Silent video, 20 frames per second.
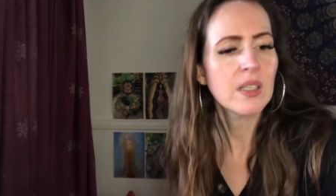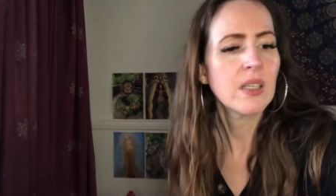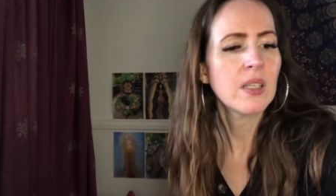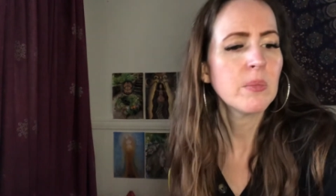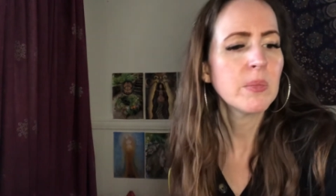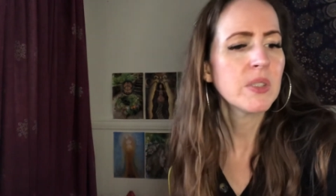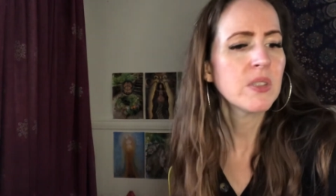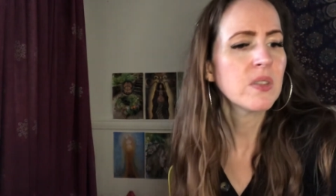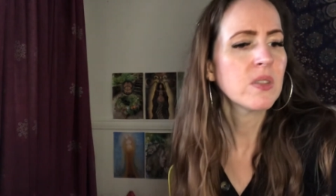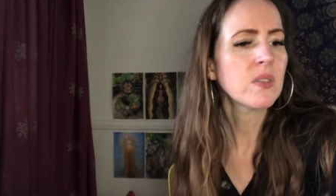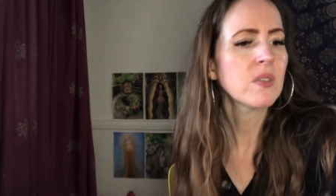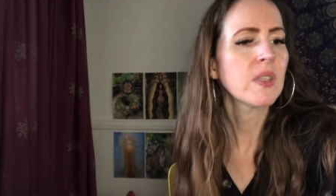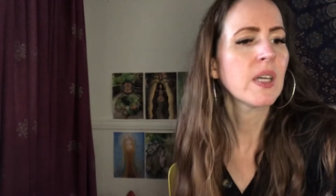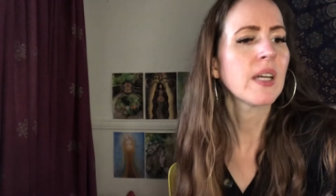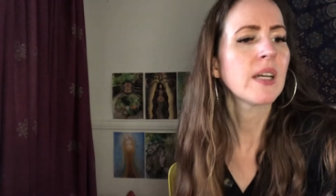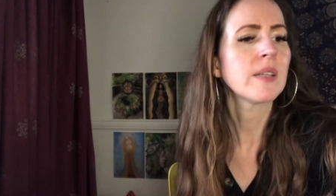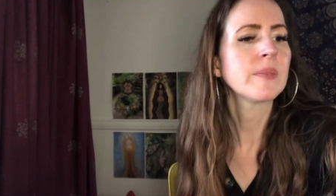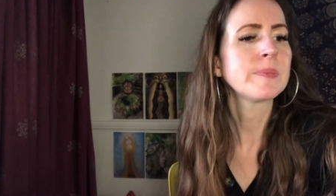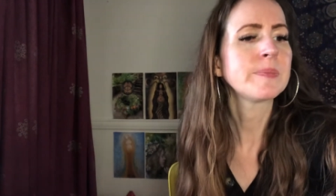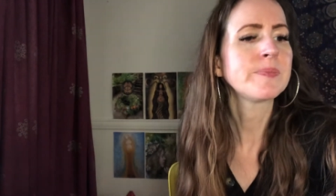Let me do
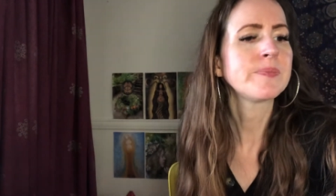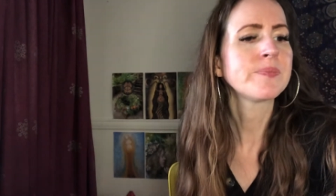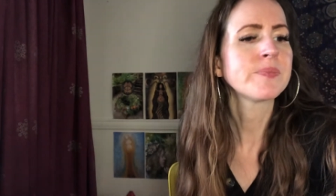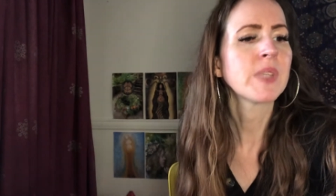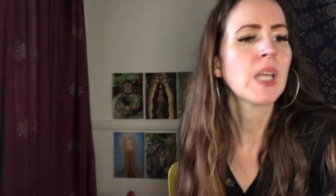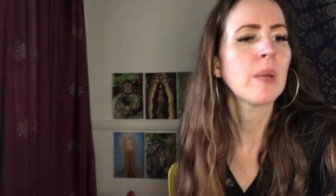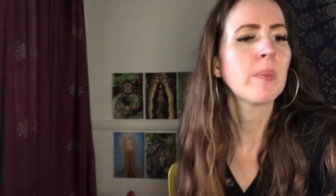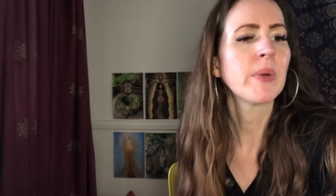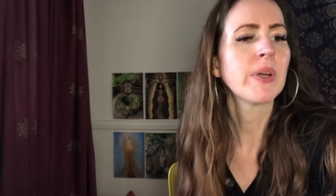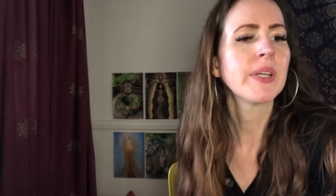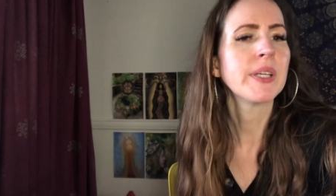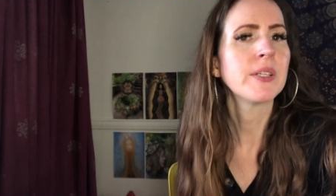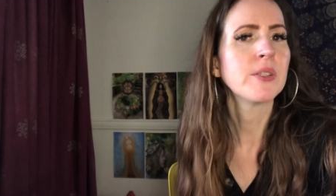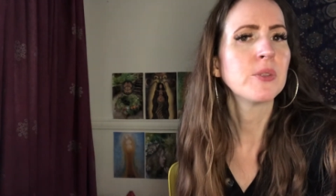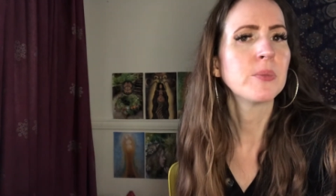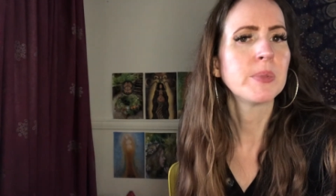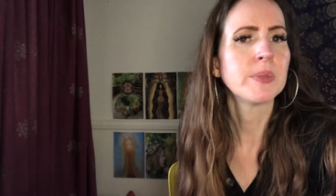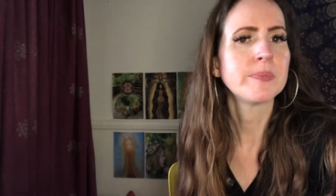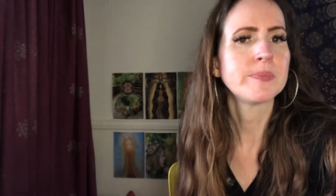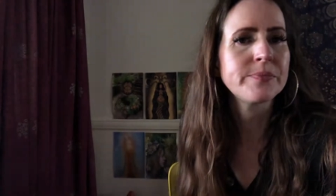that. That might
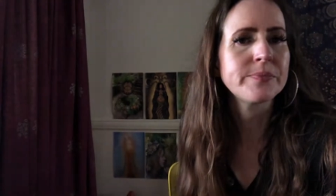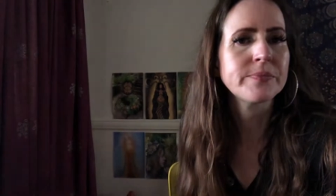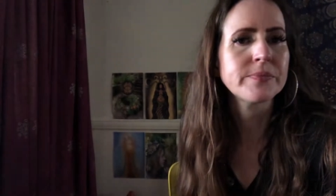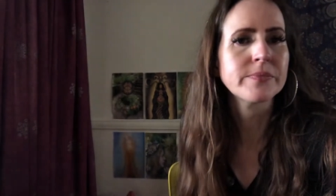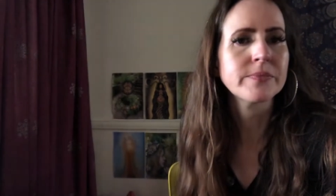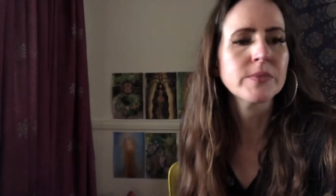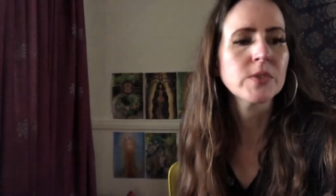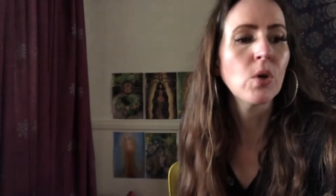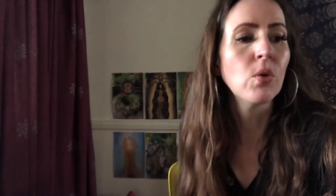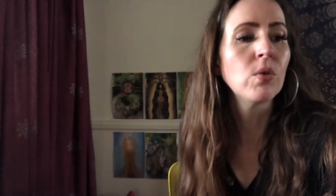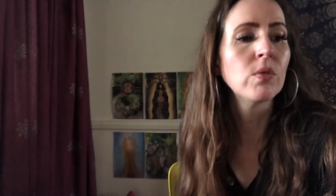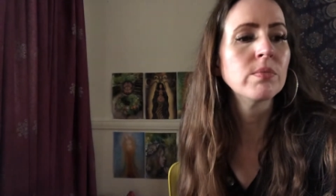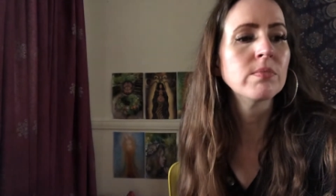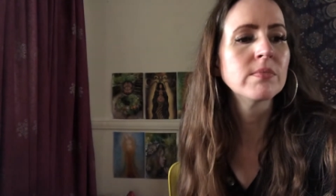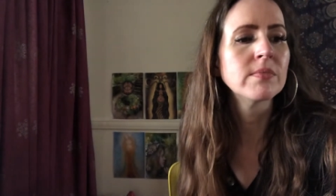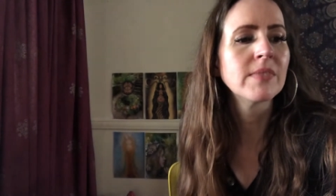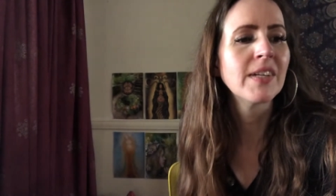help. Oh,